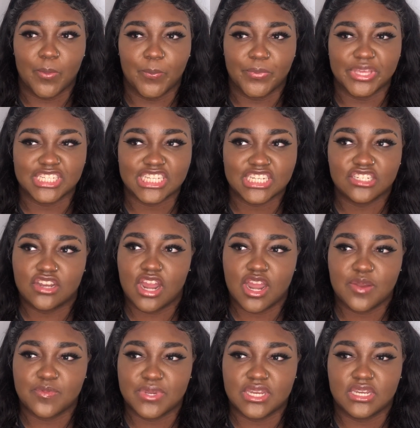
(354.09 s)
it didn't hurt
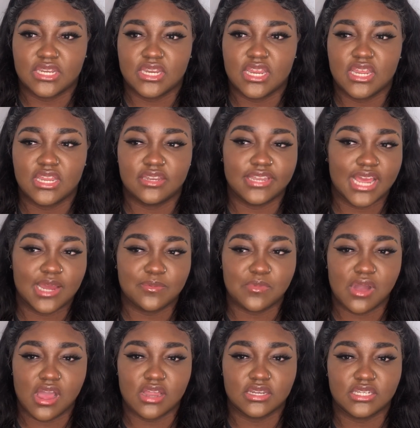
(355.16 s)
me that
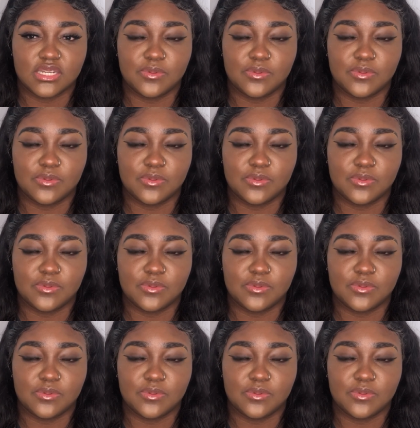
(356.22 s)
much.